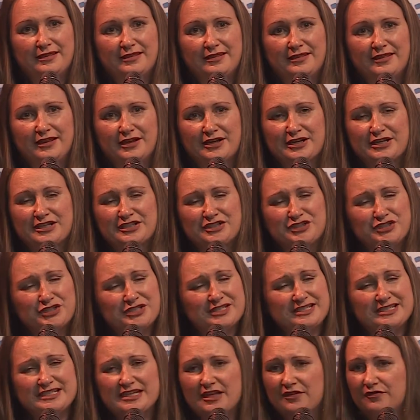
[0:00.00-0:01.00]
there has
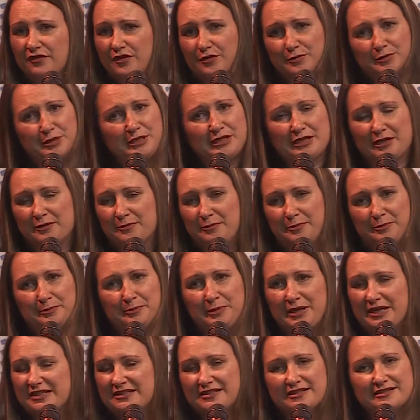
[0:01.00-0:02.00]
just never been a
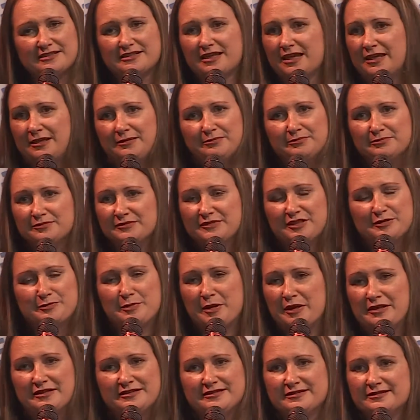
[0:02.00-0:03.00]
better time to
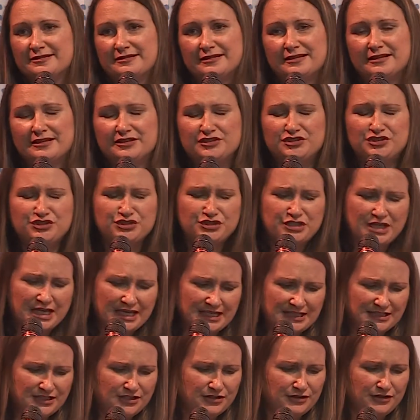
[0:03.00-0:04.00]
bid.
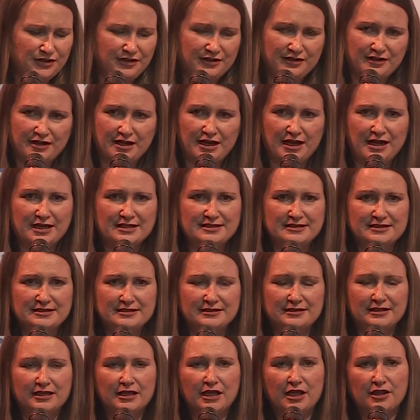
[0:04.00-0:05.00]
Genuinely, there
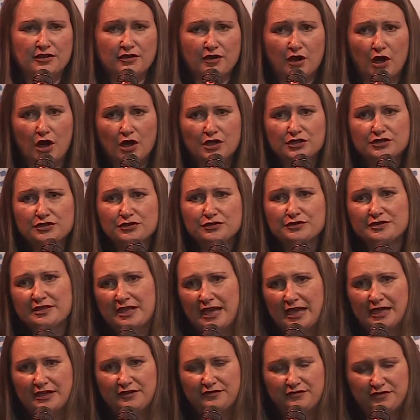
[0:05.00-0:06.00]
hasn't. The hurdles that
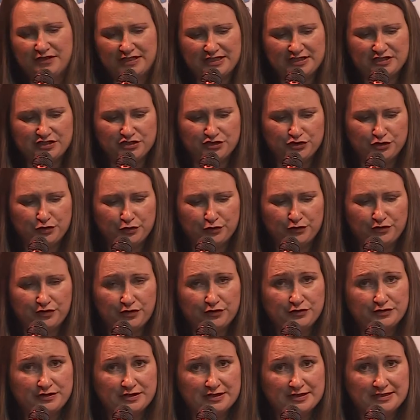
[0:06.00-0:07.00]
I faced in
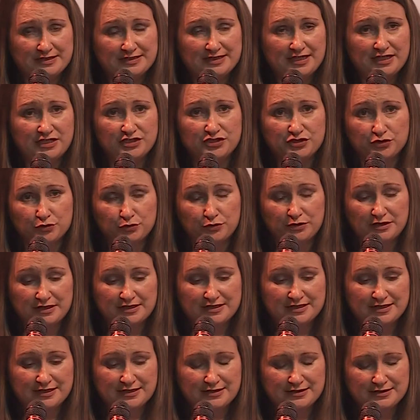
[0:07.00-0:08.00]
2006 don't
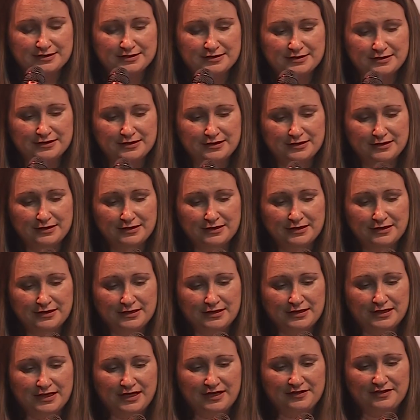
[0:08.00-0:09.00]
exist.
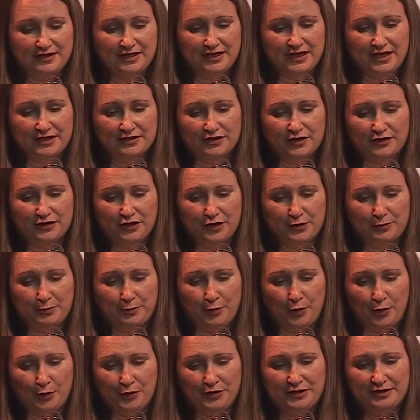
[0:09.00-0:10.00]
I think another
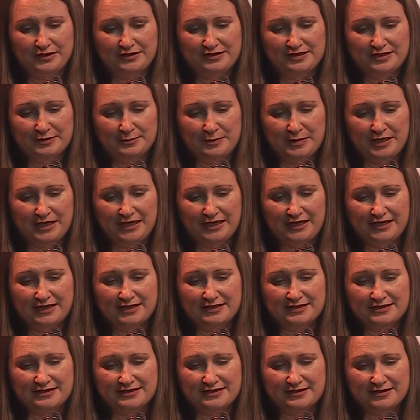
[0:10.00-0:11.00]
point to make
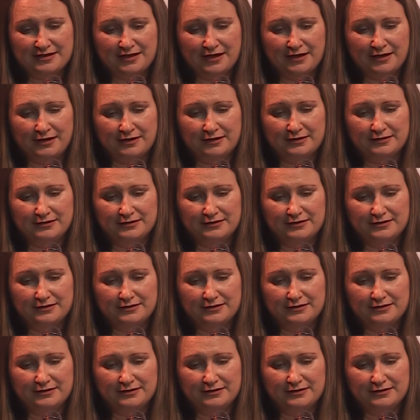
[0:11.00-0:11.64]
is that